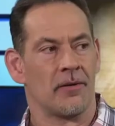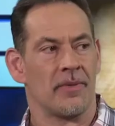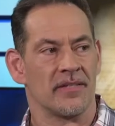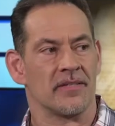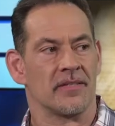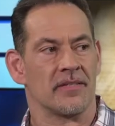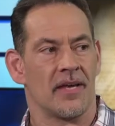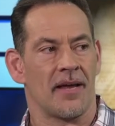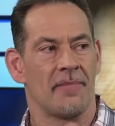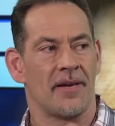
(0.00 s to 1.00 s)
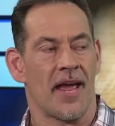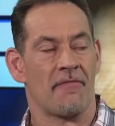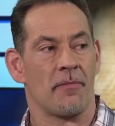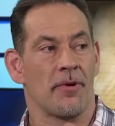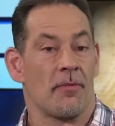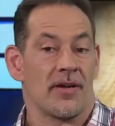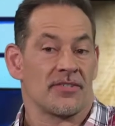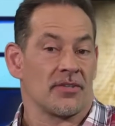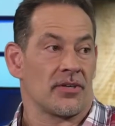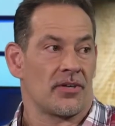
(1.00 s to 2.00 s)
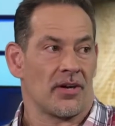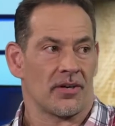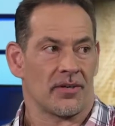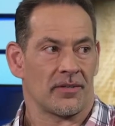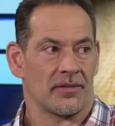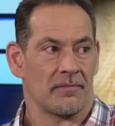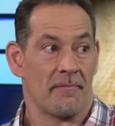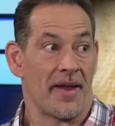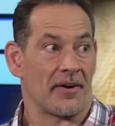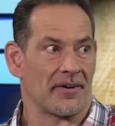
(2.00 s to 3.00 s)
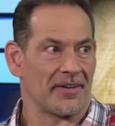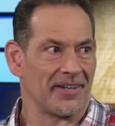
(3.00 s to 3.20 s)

business. I mean, everybody wants to look younger, better.